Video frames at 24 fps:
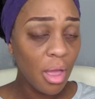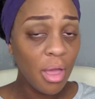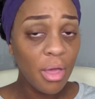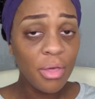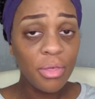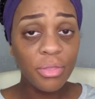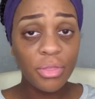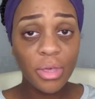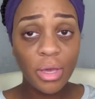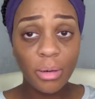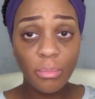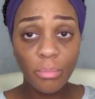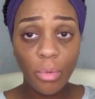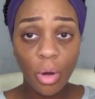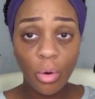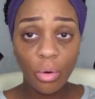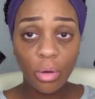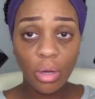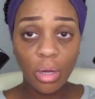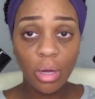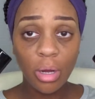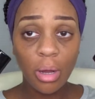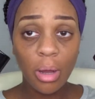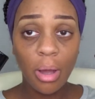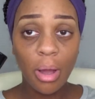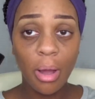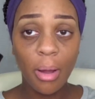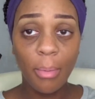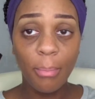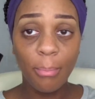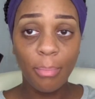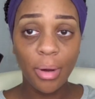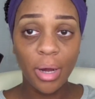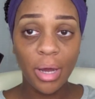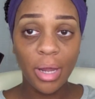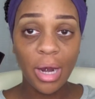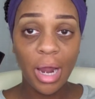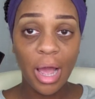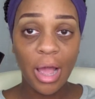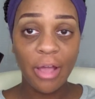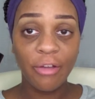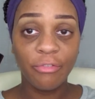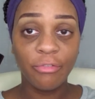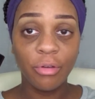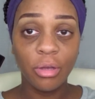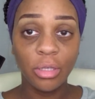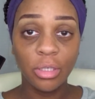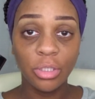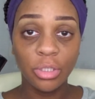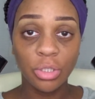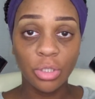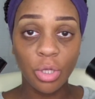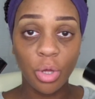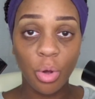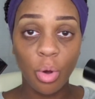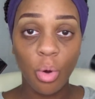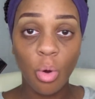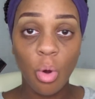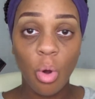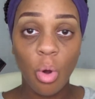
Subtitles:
than Mocha, but I feel as though